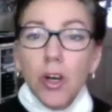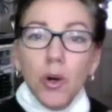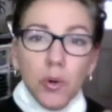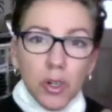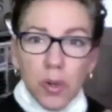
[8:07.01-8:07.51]

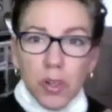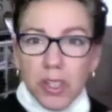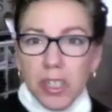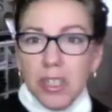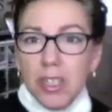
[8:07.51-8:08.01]
Or was
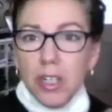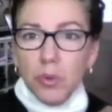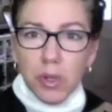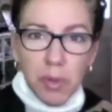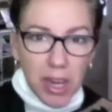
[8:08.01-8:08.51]
it,
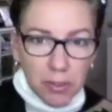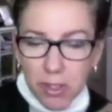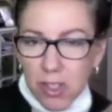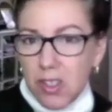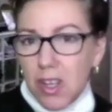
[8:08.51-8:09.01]
we paid for
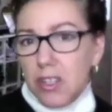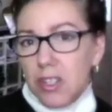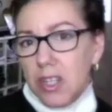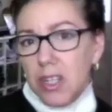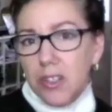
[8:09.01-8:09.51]
these
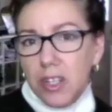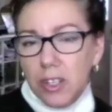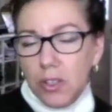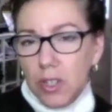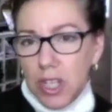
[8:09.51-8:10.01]
lessons and
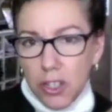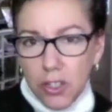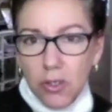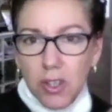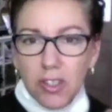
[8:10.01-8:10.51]
you need to do this?